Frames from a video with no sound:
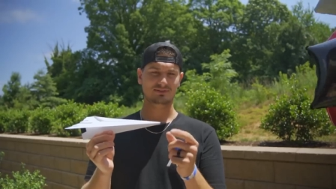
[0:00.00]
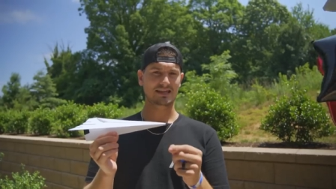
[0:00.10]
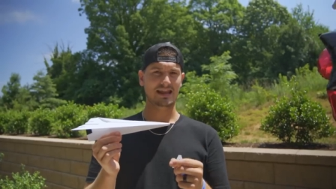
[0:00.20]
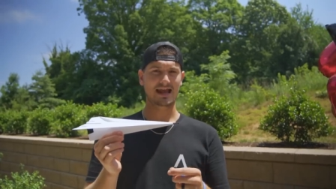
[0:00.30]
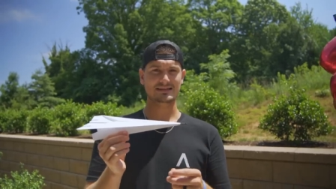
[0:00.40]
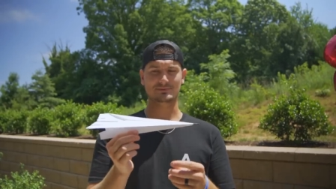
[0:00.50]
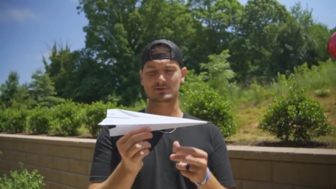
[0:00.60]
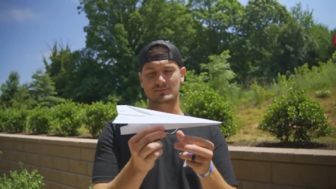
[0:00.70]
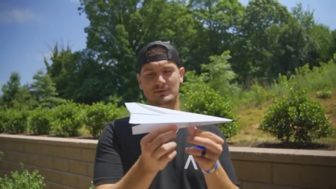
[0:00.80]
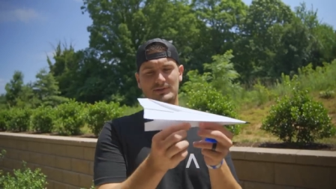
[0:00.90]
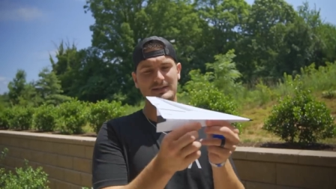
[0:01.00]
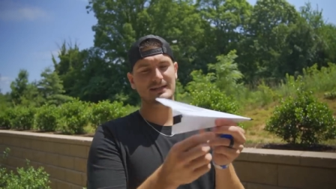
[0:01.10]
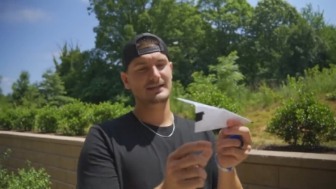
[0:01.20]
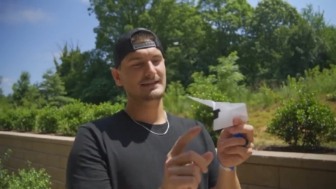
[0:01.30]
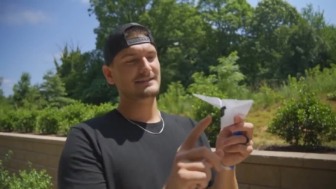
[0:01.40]
and add some durability.
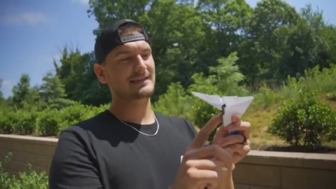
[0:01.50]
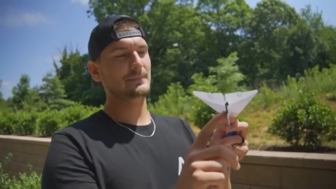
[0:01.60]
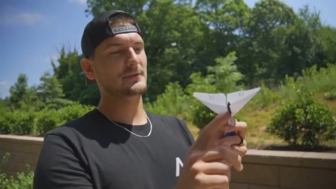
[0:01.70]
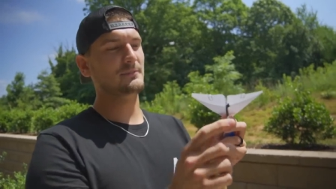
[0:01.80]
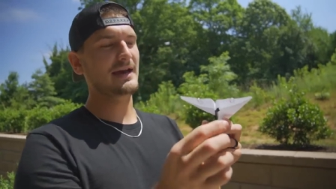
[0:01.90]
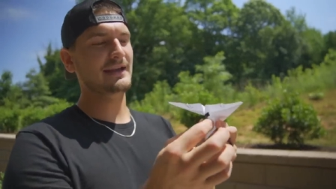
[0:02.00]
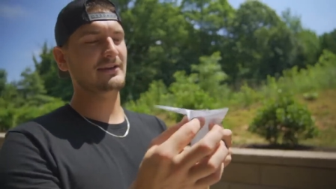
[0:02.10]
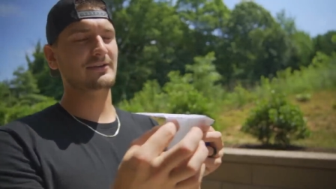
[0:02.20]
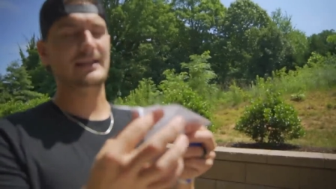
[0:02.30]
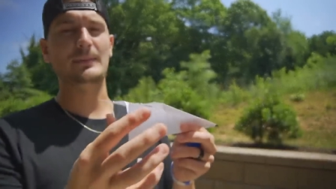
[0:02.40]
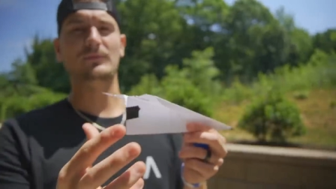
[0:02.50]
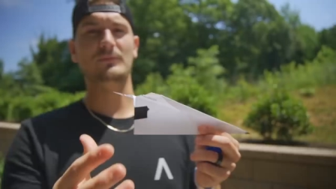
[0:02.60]
Tape mm-hmm. on the mm-hmm. back here, keep it